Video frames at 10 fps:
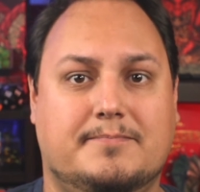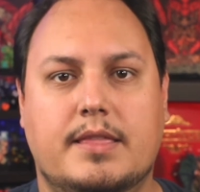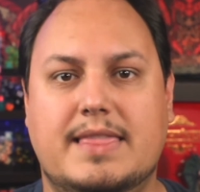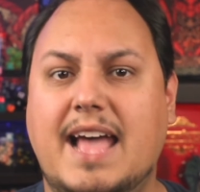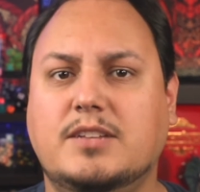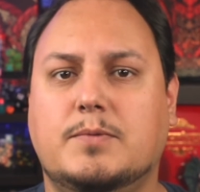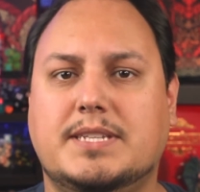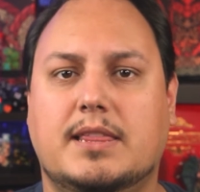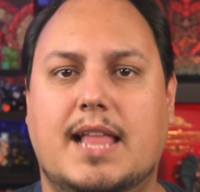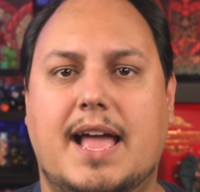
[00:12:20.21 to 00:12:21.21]
That was
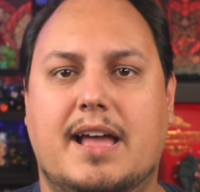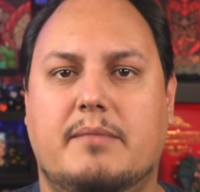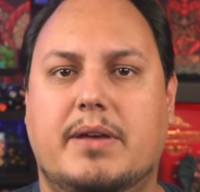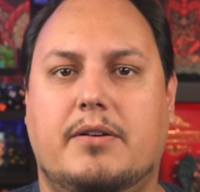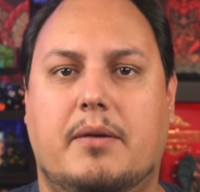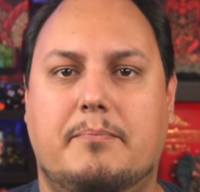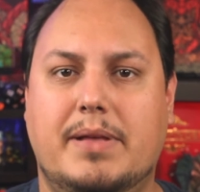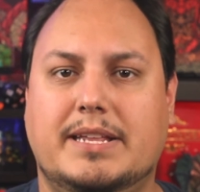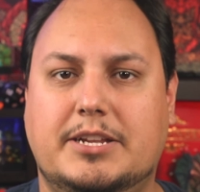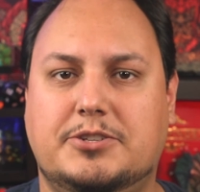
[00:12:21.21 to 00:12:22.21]
a lot about
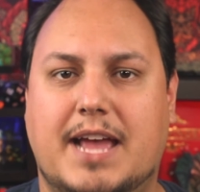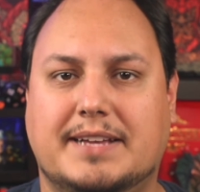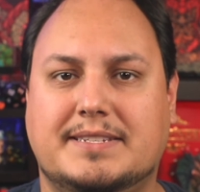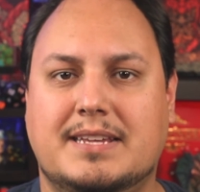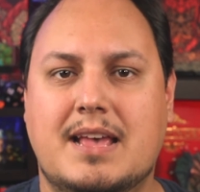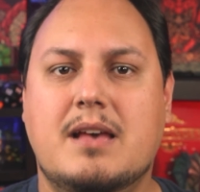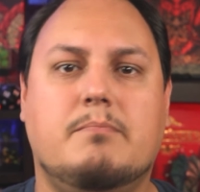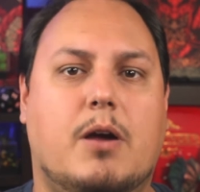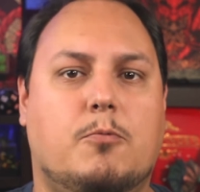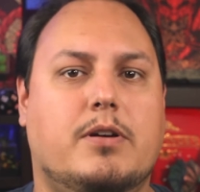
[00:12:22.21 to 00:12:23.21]
ability checks,
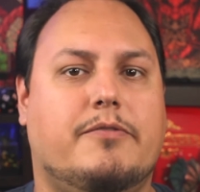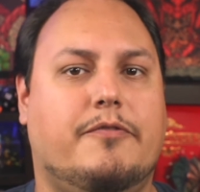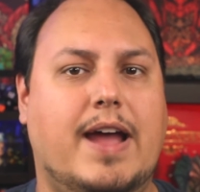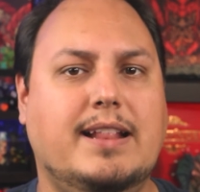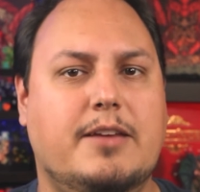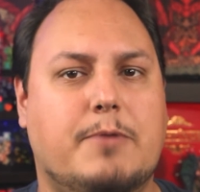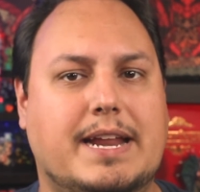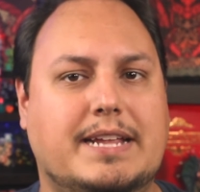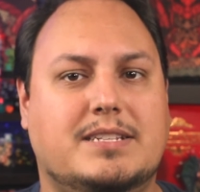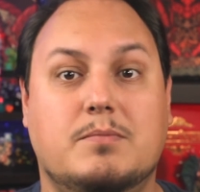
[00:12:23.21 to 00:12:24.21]
but we're finally
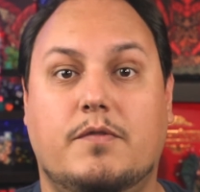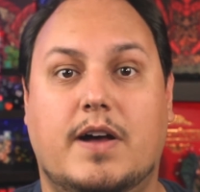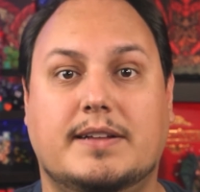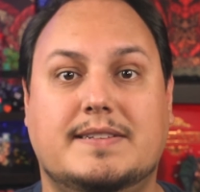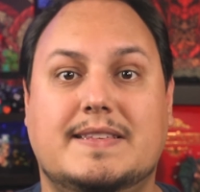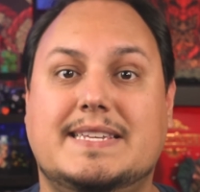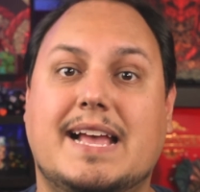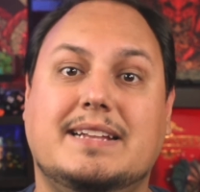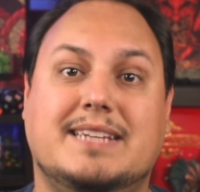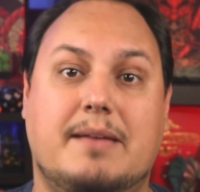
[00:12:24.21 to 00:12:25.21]
ready to move on to the
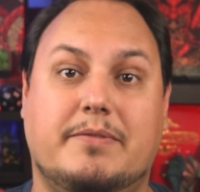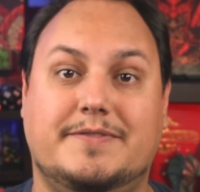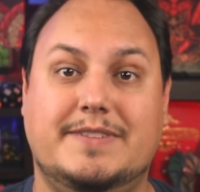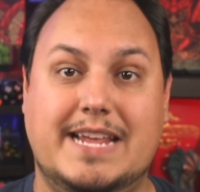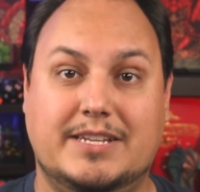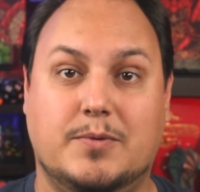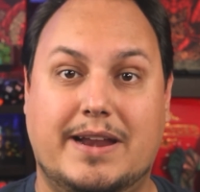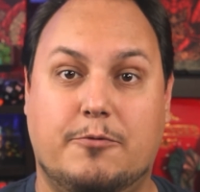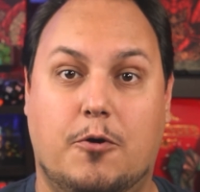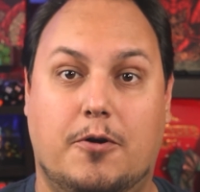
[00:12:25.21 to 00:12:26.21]
second type of
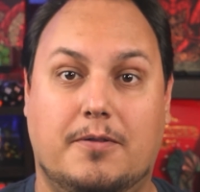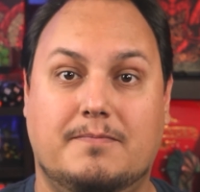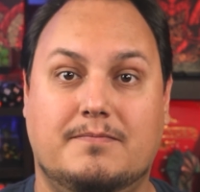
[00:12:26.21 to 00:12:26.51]
d20 roll,